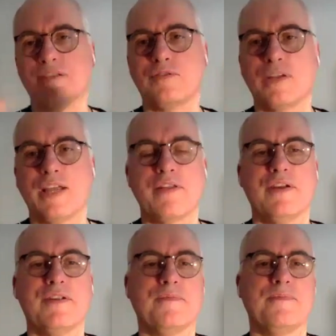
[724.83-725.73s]
this
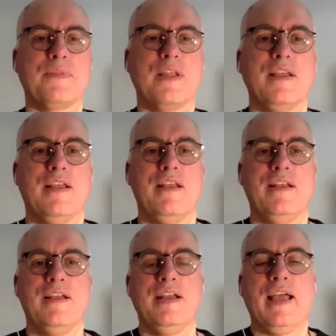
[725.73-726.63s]
together.
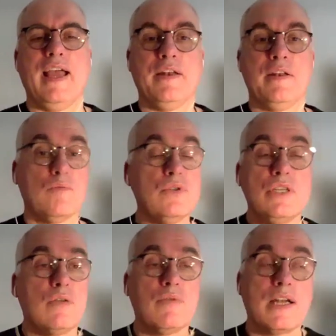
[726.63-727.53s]
And Wu
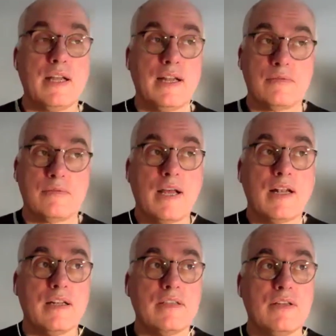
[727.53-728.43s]
Ji Quan as well,